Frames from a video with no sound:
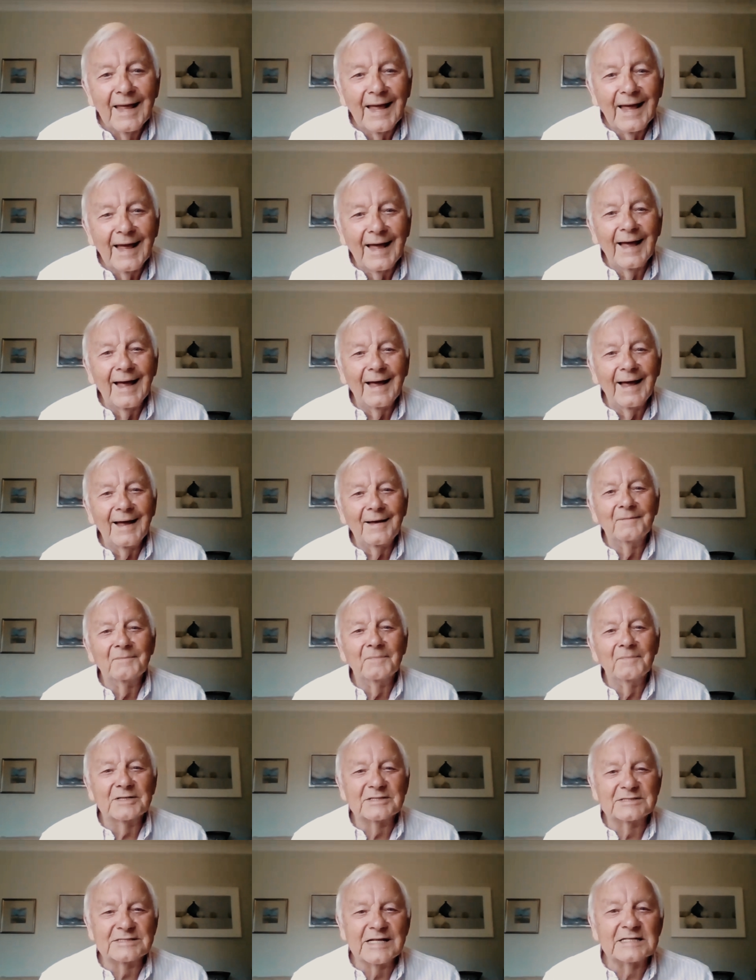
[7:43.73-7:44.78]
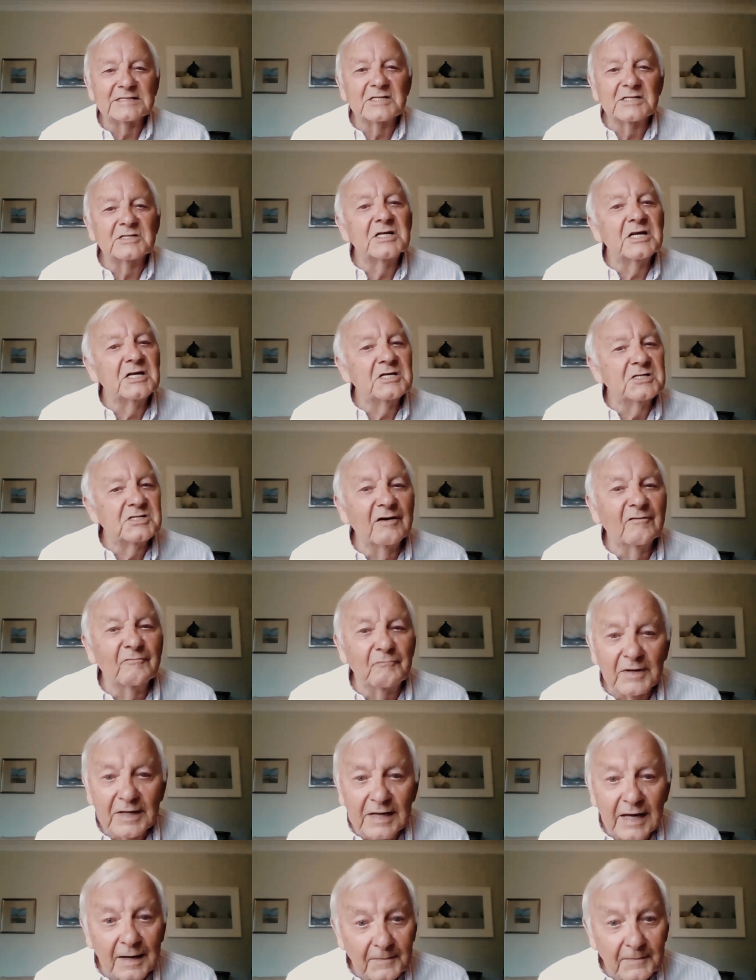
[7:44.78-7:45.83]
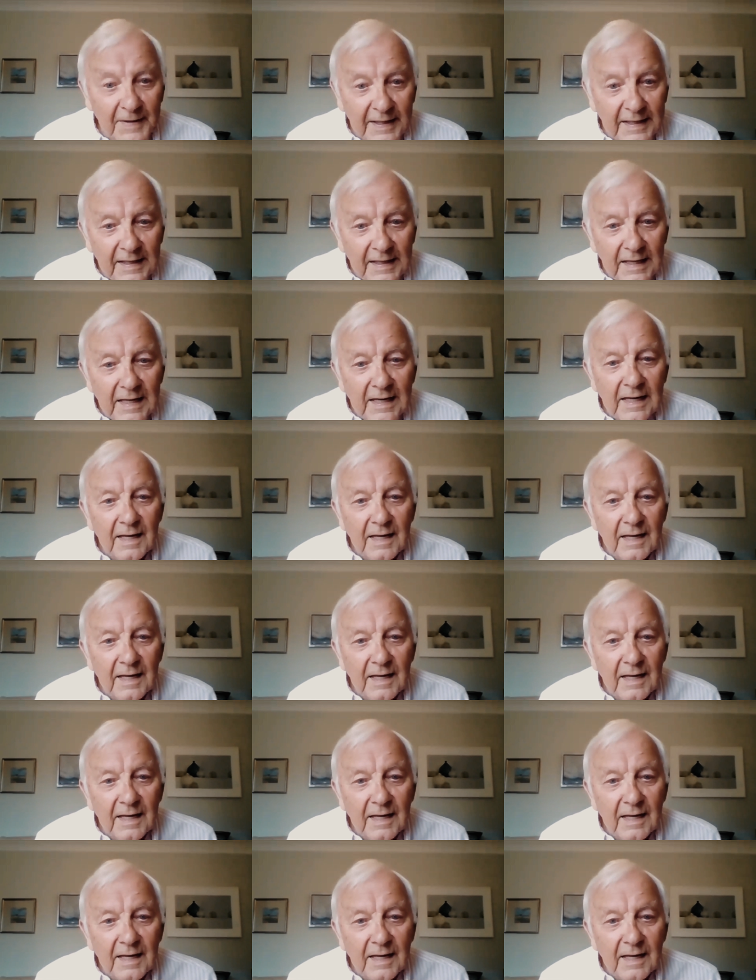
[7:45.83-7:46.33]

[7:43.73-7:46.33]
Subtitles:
because that's a teaching of becoming.